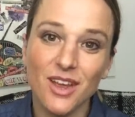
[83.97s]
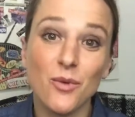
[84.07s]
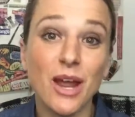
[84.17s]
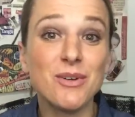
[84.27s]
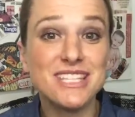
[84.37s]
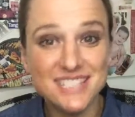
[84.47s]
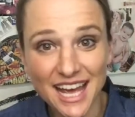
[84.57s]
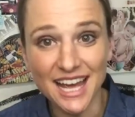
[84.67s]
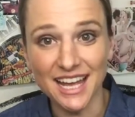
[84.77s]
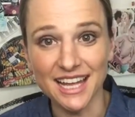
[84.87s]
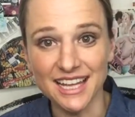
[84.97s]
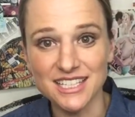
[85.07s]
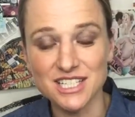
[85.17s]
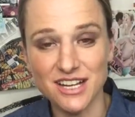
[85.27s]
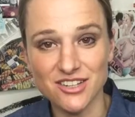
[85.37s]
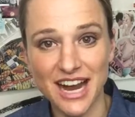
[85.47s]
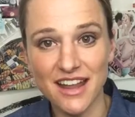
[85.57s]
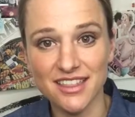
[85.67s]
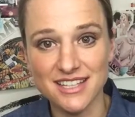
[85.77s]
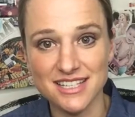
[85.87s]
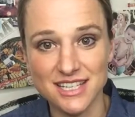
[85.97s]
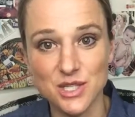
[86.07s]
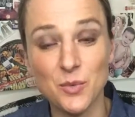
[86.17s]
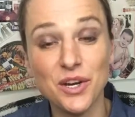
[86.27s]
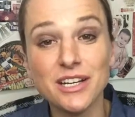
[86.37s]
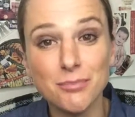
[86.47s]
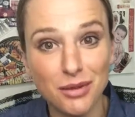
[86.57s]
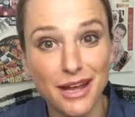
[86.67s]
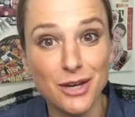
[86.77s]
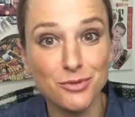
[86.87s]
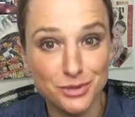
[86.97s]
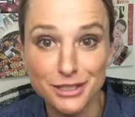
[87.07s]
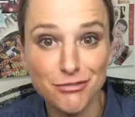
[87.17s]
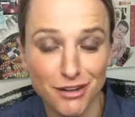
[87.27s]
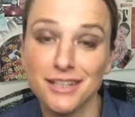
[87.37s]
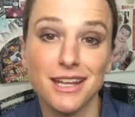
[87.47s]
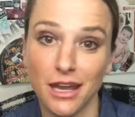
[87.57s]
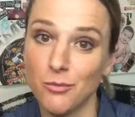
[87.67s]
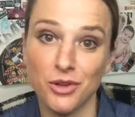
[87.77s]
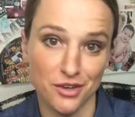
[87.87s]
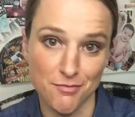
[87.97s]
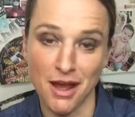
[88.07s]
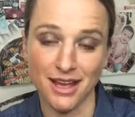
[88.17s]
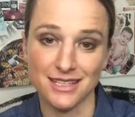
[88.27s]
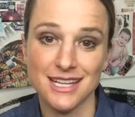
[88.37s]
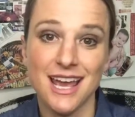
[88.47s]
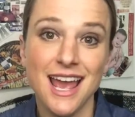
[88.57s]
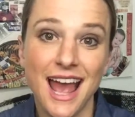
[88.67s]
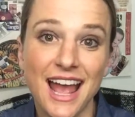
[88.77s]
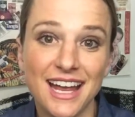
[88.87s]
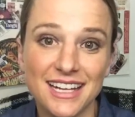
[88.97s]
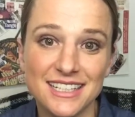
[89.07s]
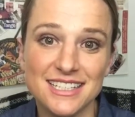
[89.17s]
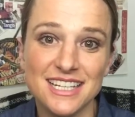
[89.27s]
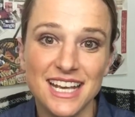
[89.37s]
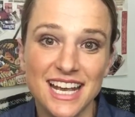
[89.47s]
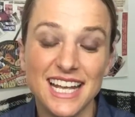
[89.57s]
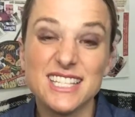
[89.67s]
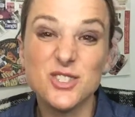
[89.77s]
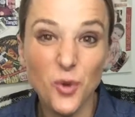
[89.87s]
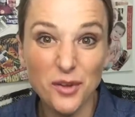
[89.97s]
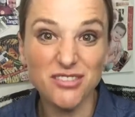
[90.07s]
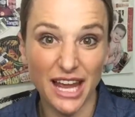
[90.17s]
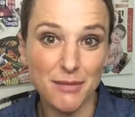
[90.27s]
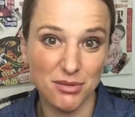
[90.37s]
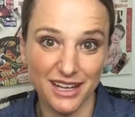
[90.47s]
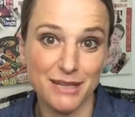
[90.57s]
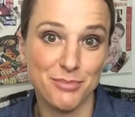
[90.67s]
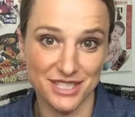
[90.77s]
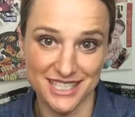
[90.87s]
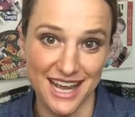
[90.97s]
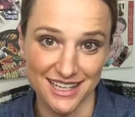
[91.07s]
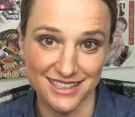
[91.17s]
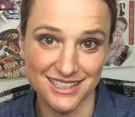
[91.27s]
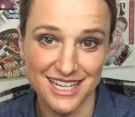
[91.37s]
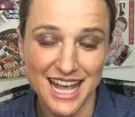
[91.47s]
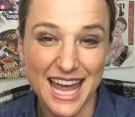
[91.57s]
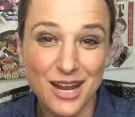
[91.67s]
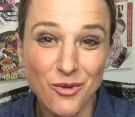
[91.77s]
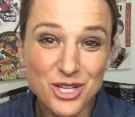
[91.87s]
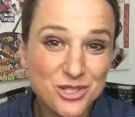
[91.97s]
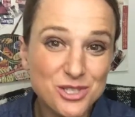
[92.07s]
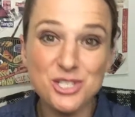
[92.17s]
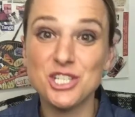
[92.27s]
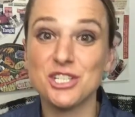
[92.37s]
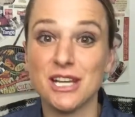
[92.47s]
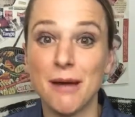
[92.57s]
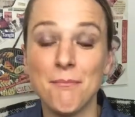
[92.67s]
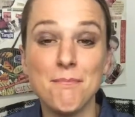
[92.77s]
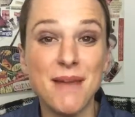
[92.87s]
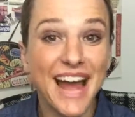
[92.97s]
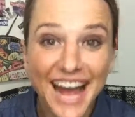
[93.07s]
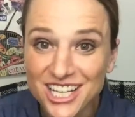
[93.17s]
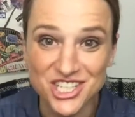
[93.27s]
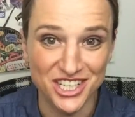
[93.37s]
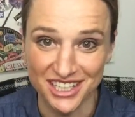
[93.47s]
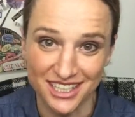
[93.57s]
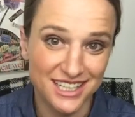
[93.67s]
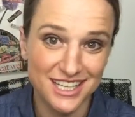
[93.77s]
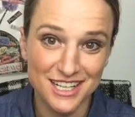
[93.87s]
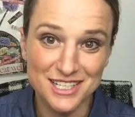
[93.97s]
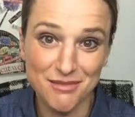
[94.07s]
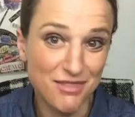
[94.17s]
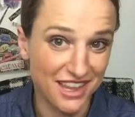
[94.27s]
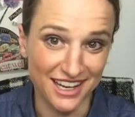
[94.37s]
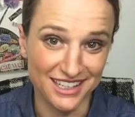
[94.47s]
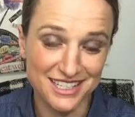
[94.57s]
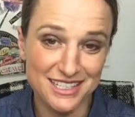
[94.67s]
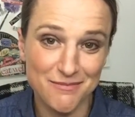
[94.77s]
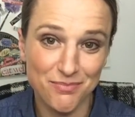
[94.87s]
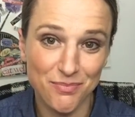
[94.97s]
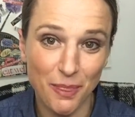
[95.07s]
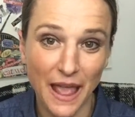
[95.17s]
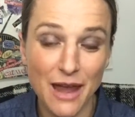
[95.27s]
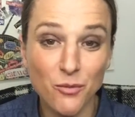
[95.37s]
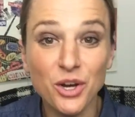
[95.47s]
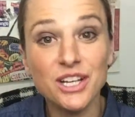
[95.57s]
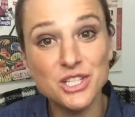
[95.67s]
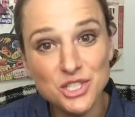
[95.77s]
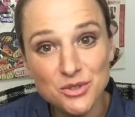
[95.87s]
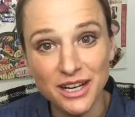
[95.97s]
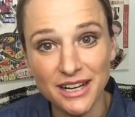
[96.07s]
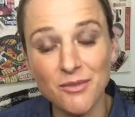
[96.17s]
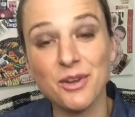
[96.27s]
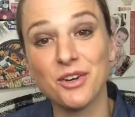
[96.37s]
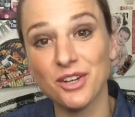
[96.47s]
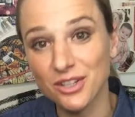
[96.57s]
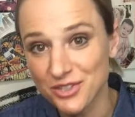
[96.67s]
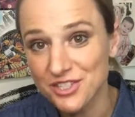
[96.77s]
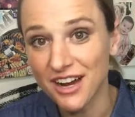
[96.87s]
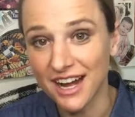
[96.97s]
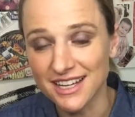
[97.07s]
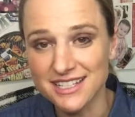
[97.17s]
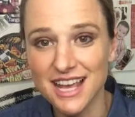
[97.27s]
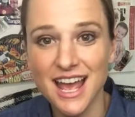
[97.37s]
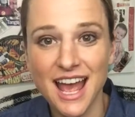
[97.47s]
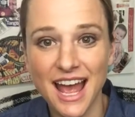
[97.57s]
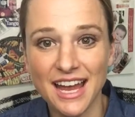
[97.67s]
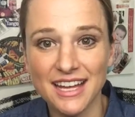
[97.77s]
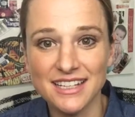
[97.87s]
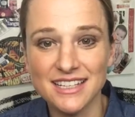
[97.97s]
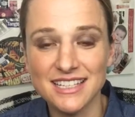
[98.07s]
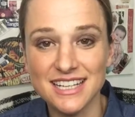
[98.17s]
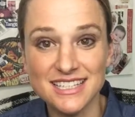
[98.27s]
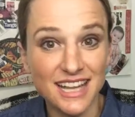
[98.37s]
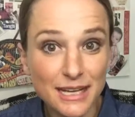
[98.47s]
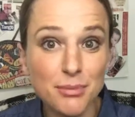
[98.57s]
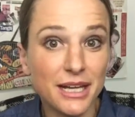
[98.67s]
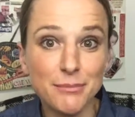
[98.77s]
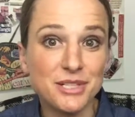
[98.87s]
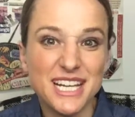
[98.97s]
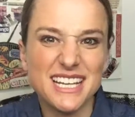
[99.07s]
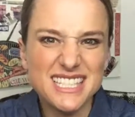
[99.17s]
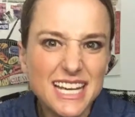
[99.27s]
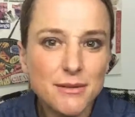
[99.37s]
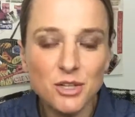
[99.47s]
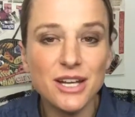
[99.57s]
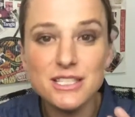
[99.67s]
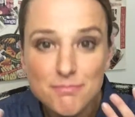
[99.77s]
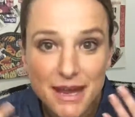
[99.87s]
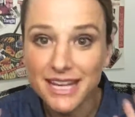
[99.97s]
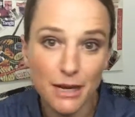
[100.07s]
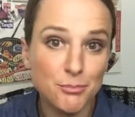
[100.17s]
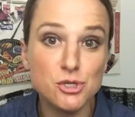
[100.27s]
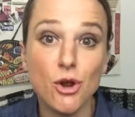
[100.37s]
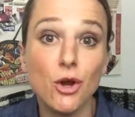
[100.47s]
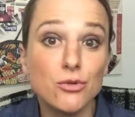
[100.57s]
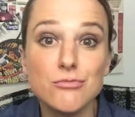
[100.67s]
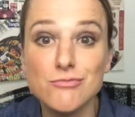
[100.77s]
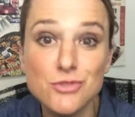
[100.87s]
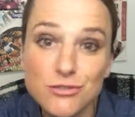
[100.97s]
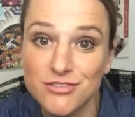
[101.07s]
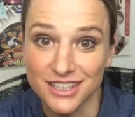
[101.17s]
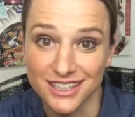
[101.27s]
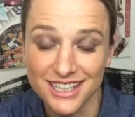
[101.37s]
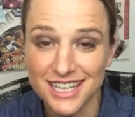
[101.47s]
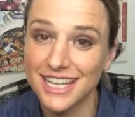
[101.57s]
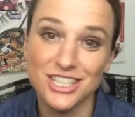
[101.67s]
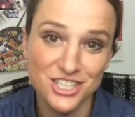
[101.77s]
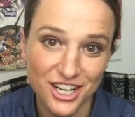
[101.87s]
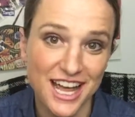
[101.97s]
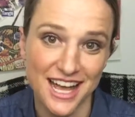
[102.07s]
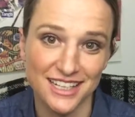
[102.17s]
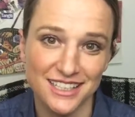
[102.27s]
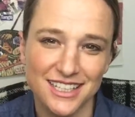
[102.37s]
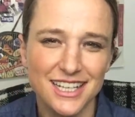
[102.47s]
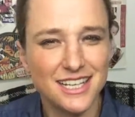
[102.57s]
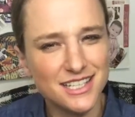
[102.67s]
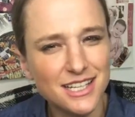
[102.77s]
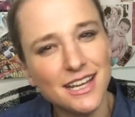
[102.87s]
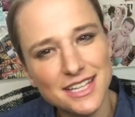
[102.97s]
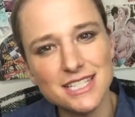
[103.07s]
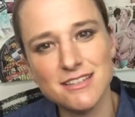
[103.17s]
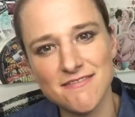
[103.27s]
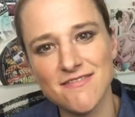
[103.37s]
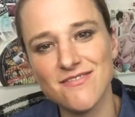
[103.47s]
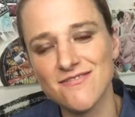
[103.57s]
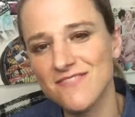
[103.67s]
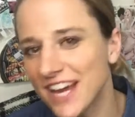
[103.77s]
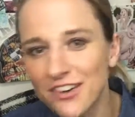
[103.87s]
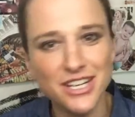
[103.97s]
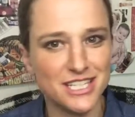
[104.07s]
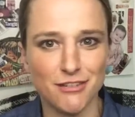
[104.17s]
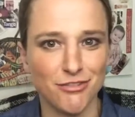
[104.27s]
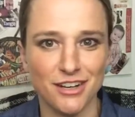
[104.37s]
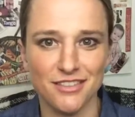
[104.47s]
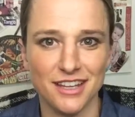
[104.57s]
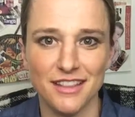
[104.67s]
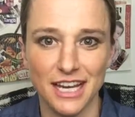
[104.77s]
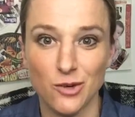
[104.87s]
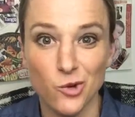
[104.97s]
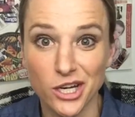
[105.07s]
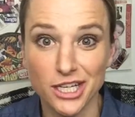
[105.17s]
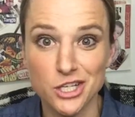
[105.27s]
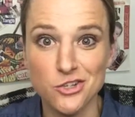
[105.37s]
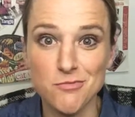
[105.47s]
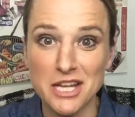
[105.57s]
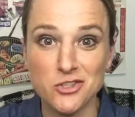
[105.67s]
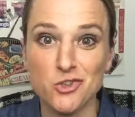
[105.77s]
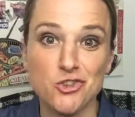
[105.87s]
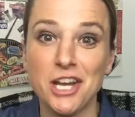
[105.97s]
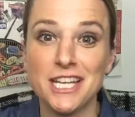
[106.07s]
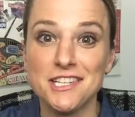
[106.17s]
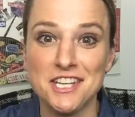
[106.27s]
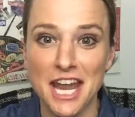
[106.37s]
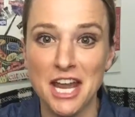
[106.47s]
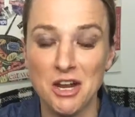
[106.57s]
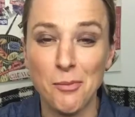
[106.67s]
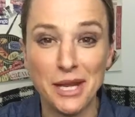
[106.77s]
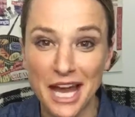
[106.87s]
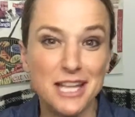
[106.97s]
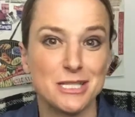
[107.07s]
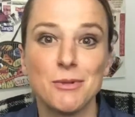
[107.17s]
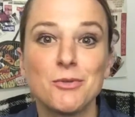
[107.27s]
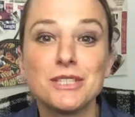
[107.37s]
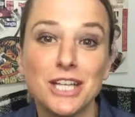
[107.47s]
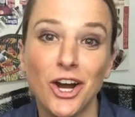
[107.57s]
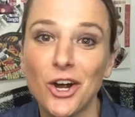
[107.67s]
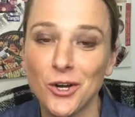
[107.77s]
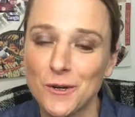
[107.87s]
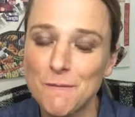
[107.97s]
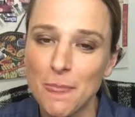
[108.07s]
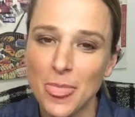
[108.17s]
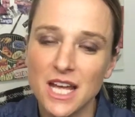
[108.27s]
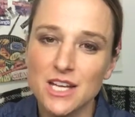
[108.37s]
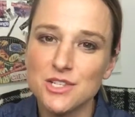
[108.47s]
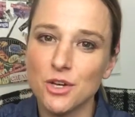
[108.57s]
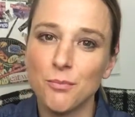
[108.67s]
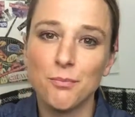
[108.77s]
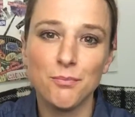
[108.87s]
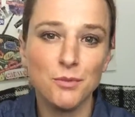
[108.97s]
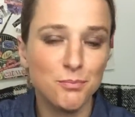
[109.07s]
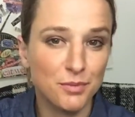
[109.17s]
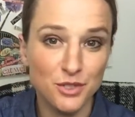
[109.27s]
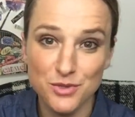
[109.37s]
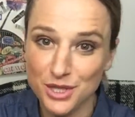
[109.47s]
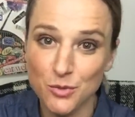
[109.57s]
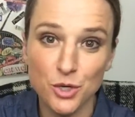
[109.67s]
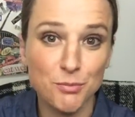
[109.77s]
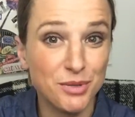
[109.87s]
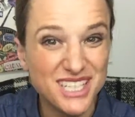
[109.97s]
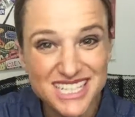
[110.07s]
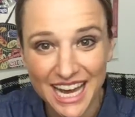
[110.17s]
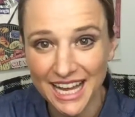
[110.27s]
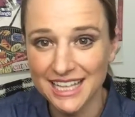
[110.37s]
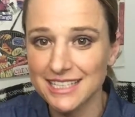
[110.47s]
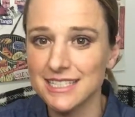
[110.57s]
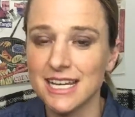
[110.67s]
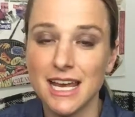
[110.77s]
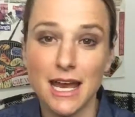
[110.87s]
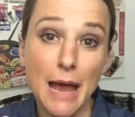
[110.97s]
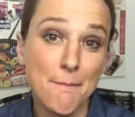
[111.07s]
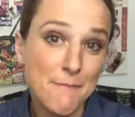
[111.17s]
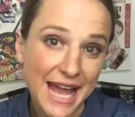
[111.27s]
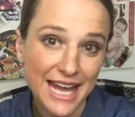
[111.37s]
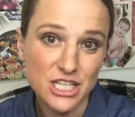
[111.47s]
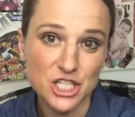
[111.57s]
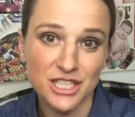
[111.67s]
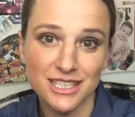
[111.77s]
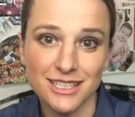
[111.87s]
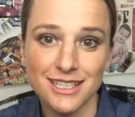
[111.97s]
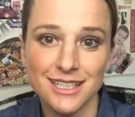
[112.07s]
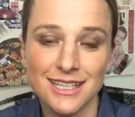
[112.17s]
What I would say to younger athletes is we're going to play a really fun game with our mind, and it's sort of like playing pretend. And I want you to just imagine some things. And we're going to do it when you're going to close your eyes, and it's like playing pretend. It's like you get to make up your own movie in your head. You see how that's very different than like, we're going to do mental training today, and oh my God, it's going to be really hard. So using the word pretend, imagine,